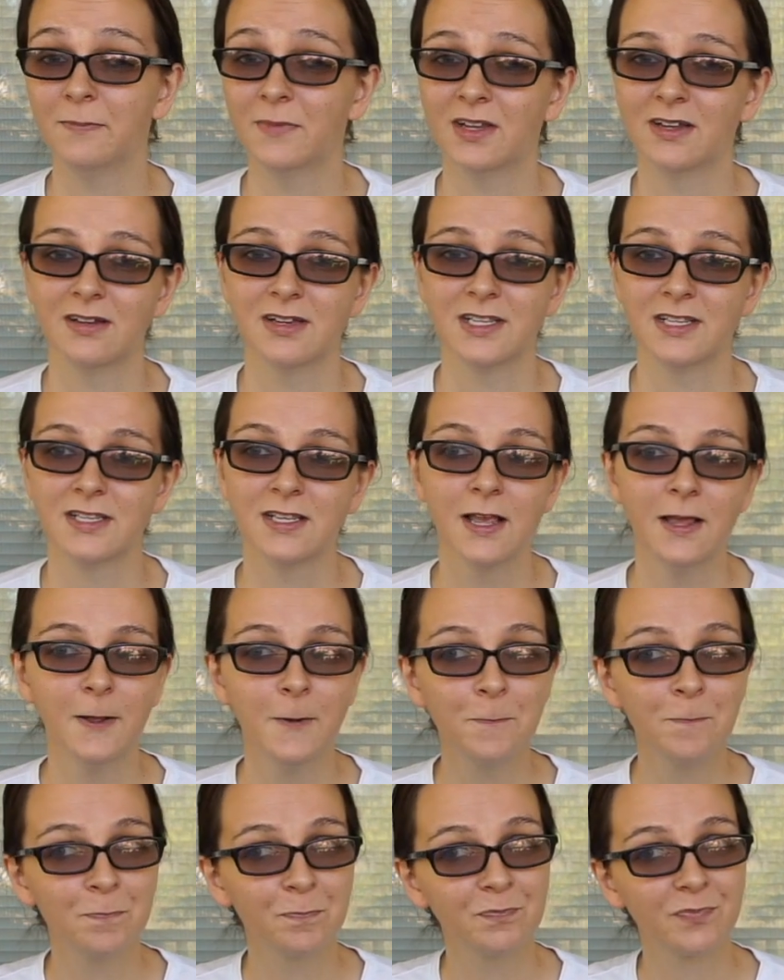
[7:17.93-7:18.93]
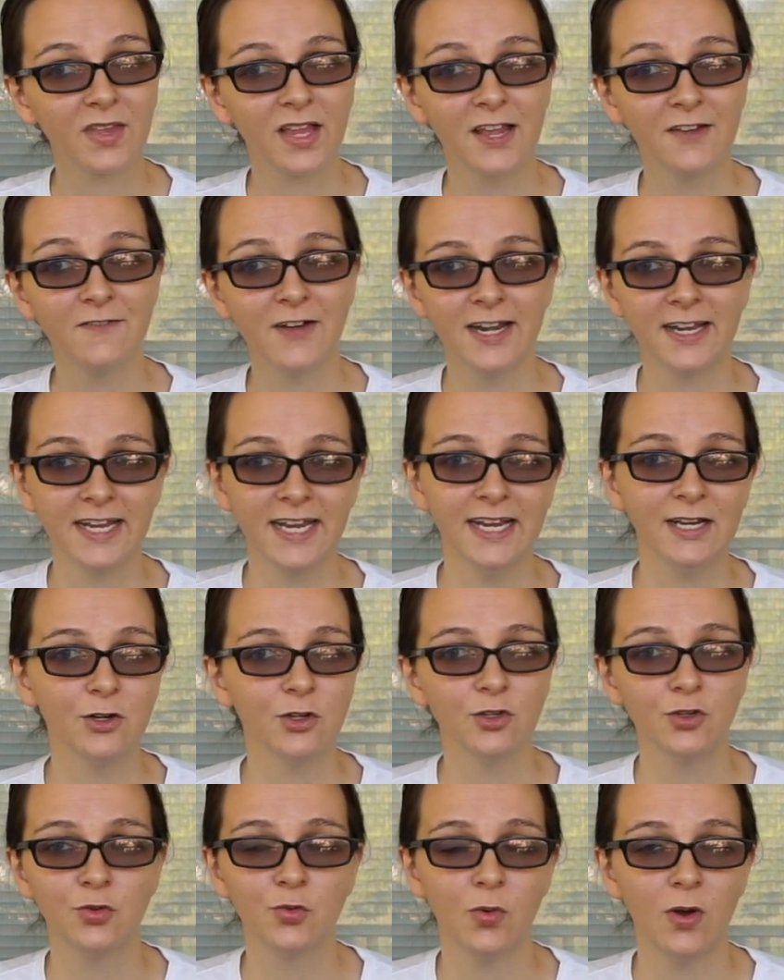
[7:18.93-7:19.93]
Because if I
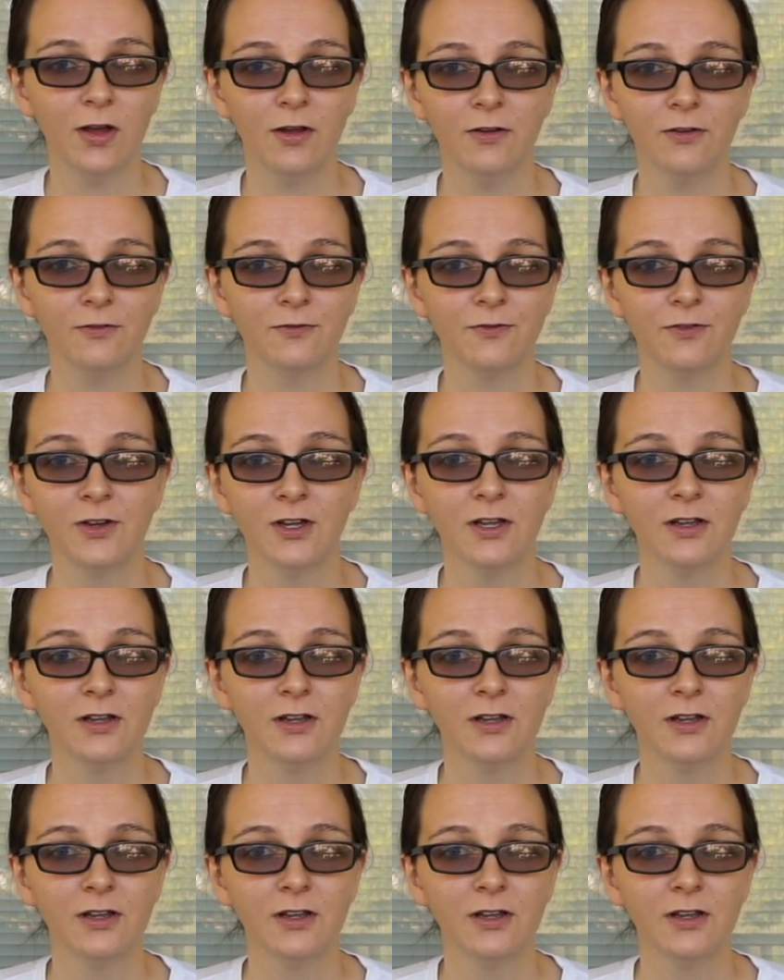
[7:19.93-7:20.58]
need 12